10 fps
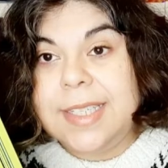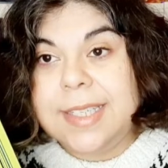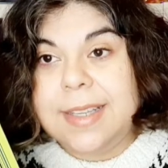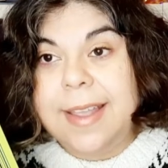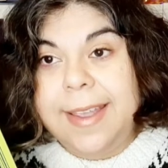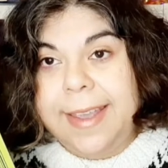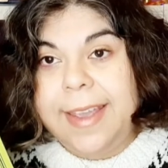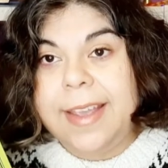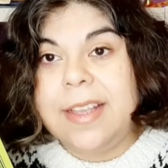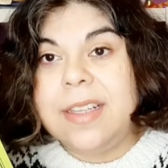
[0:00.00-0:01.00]

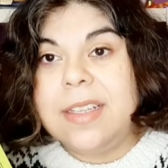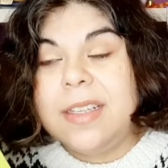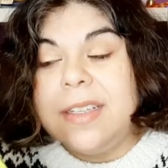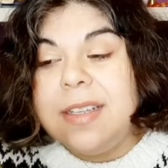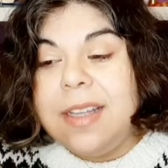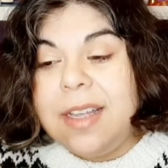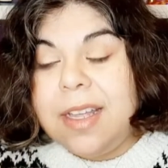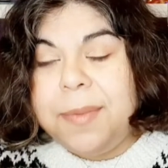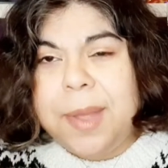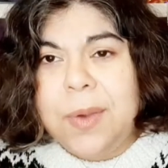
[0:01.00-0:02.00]
dislike it.
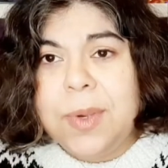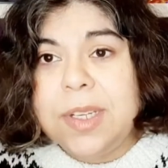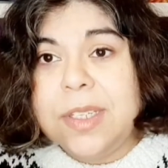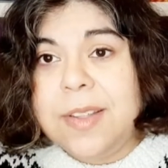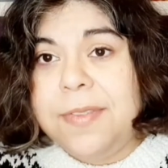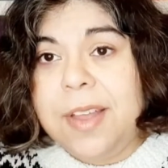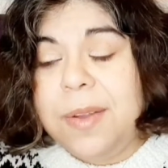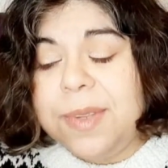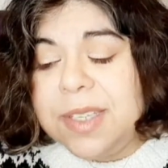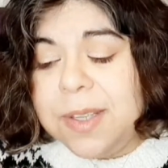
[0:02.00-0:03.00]
I wish the
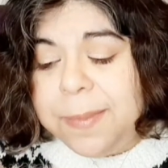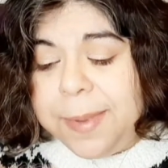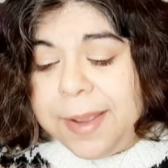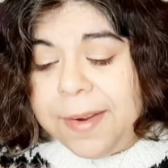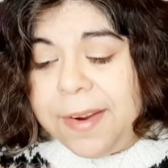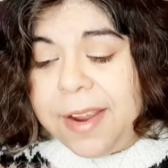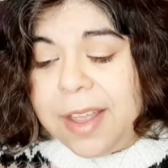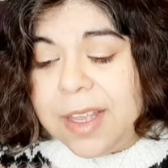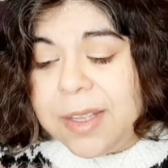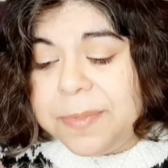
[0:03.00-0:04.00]
font was a little
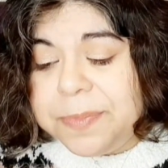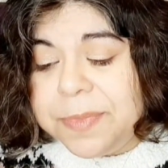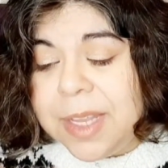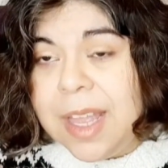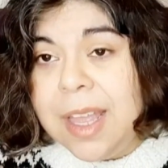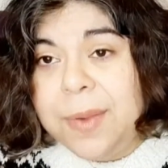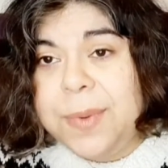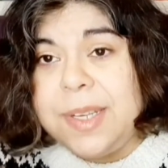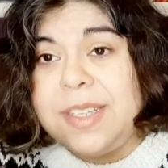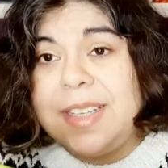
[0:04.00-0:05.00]
bigger. I
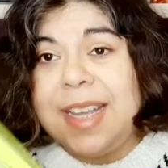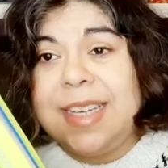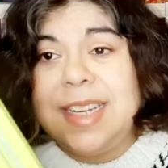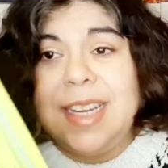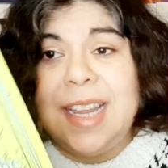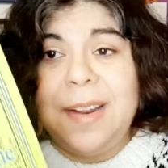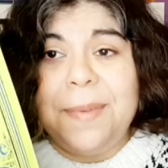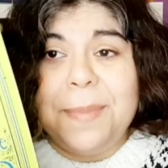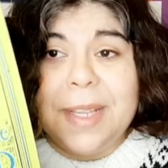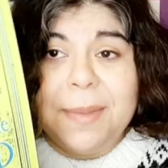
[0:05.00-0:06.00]
wish I didn't get
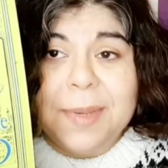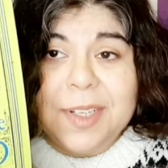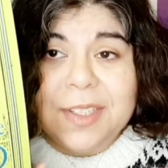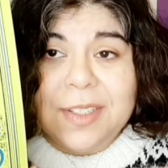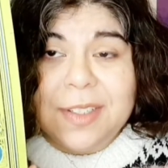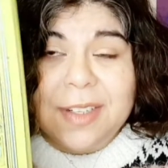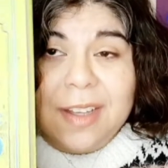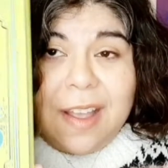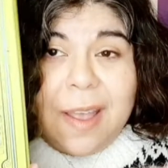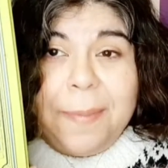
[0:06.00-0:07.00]
a blemished
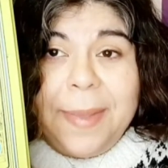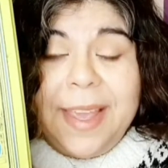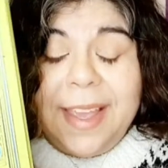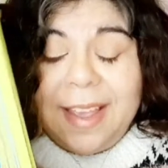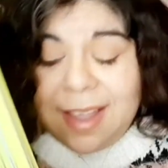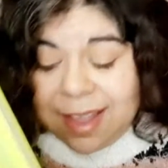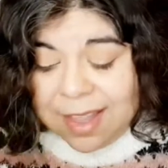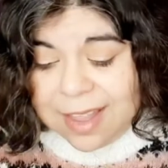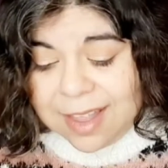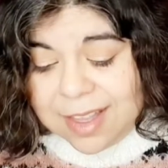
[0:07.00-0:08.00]
copy.
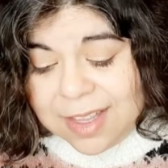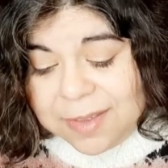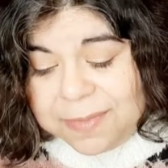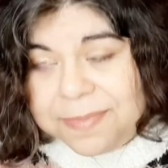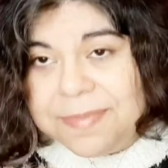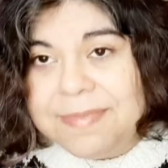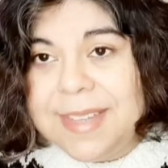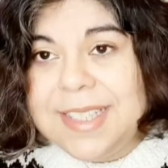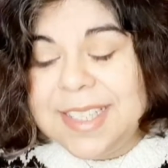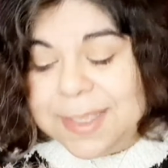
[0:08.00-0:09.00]

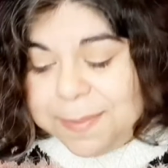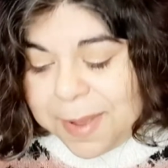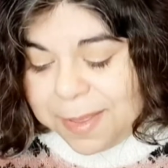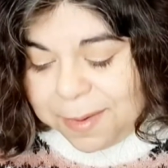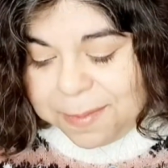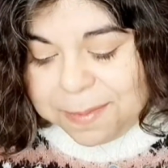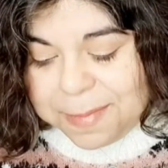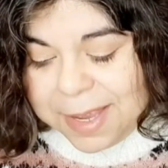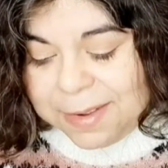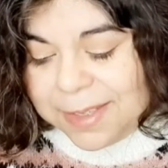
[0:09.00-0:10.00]
It does bother
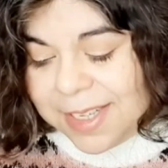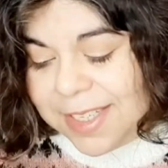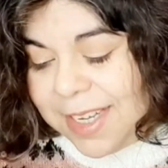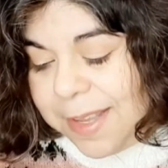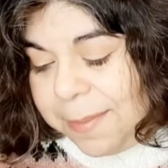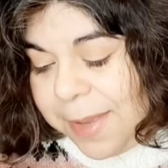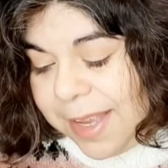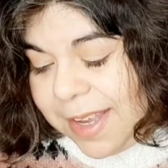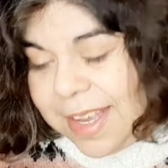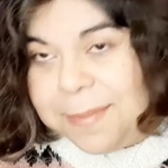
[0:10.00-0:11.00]
my OCD and
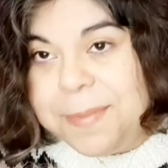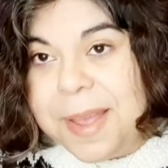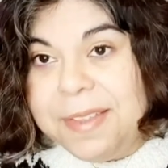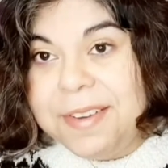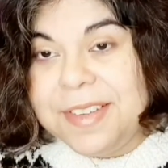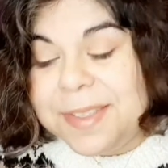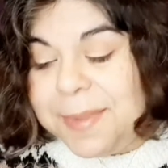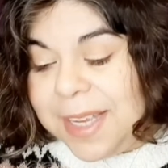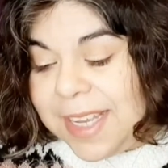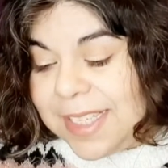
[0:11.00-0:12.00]
me. It
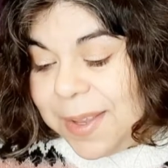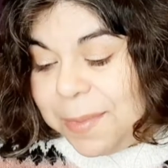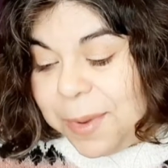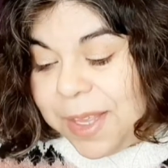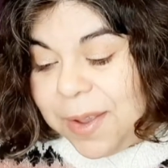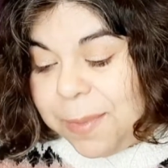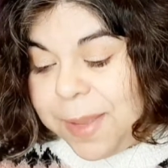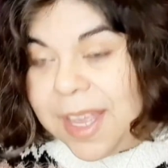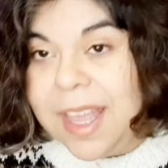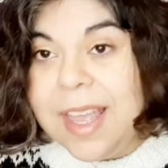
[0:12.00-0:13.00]
bothers me. So I'm really
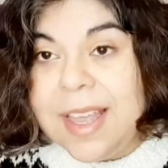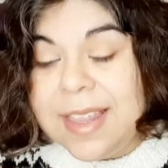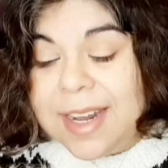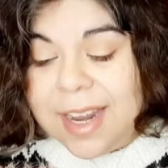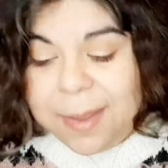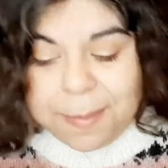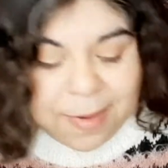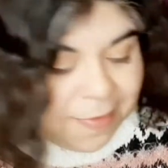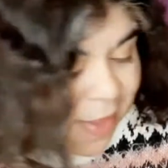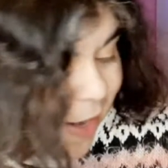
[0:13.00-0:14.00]
hoping that I can
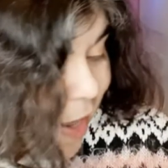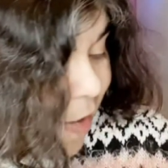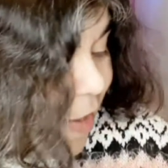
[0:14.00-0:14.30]
buff that